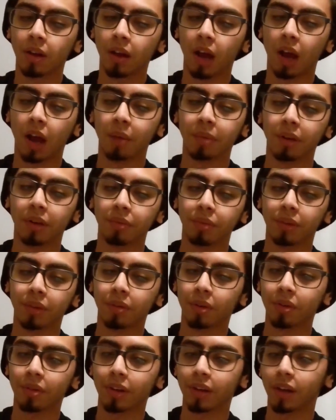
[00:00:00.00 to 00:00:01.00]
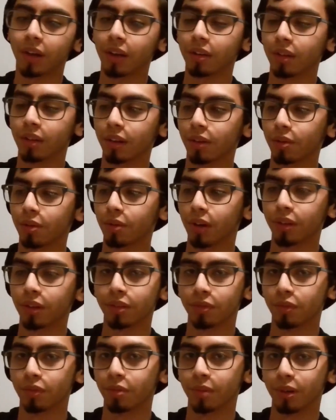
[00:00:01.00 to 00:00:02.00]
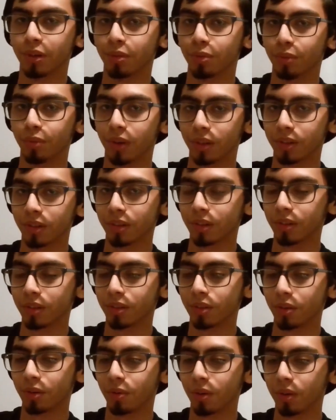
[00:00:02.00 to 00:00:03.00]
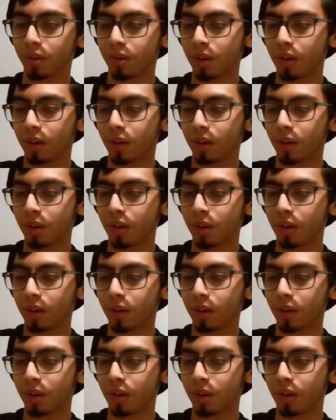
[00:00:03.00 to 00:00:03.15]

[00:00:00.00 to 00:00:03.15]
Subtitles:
I mean, we've already had like Horizon Forbidden West and so on.